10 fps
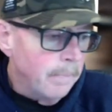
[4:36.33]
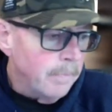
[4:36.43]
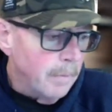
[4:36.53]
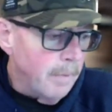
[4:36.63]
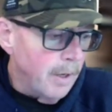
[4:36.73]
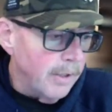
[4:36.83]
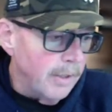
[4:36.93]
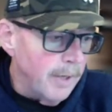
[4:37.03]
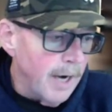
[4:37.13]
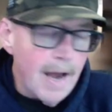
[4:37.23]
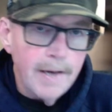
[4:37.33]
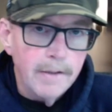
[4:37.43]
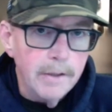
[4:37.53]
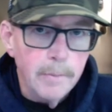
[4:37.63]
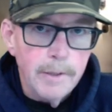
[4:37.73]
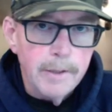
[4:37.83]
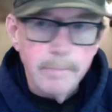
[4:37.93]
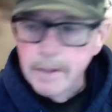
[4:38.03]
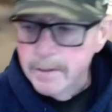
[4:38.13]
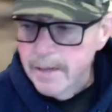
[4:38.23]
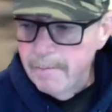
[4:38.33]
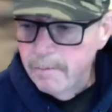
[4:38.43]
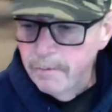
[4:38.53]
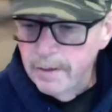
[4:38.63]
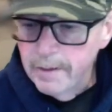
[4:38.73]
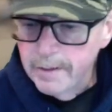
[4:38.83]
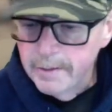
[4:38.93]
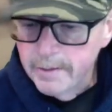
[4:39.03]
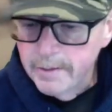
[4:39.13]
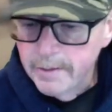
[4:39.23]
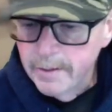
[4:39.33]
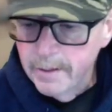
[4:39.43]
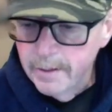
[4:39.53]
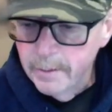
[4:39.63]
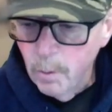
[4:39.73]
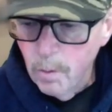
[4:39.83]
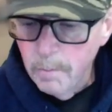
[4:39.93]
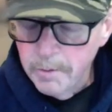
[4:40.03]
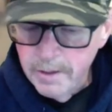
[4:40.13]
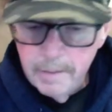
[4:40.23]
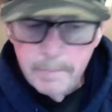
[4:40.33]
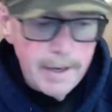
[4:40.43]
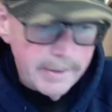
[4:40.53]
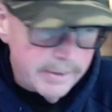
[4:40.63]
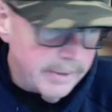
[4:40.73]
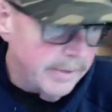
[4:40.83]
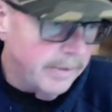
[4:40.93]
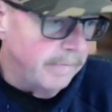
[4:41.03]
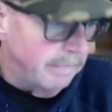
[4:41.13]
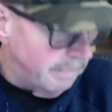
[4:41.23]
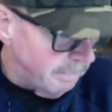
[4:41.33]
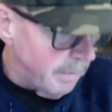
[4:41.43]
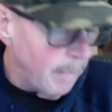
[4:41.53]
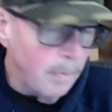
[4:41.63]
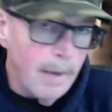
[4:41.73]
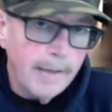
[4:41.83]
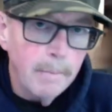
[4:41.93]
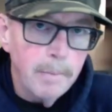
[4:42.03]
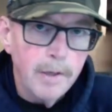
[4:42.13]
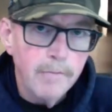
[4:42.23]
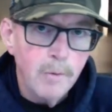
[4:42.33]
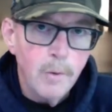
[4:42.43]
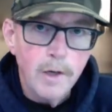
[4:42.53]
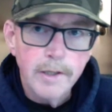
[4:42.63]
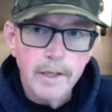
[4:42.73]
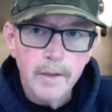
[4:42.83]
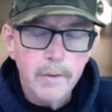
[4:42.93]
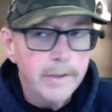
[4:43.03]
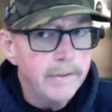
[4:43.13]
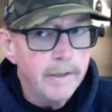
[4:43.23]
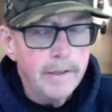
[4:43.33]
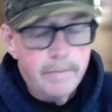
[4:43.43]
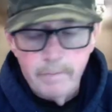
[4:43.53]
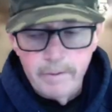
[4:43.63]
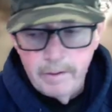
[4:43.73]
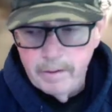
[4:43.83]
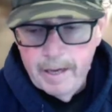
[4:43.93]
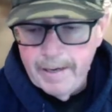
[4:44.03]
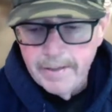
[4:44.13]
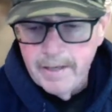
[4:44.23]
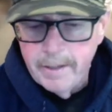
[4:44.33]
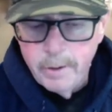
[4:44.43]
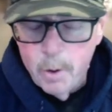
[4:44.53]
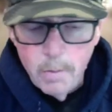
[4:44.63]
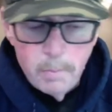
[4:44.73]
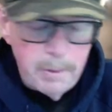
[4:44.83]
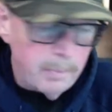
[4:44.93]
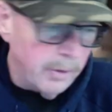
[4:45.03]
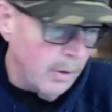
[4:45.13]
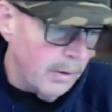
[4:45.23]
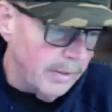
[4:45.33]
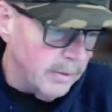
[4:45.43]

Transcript: better keep an eye on a little bit because I have a feeling this is a normal team that could maybe make a bit of a run here. And, and like I said, the normal people know it as